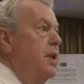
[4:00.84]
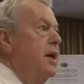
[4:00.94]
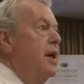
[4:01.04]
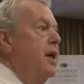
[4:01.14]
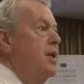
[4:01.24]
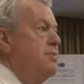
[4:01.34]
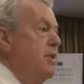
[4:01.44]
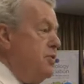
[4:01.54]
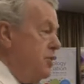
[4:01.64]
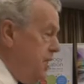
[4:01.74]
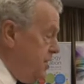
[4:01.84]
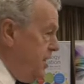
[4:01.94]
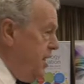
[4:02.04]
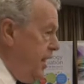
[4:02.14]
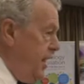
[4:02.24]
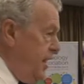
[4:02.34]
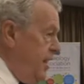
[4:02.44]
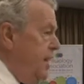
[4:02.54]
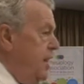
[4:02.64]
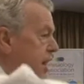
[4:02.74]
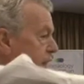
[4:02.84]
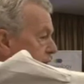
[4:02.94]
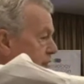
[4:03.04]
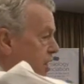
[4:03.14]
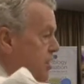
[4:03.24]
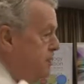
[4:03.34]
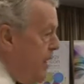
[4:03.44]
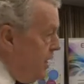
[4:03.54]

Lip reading: the eyes, muscle test again, and if it goes back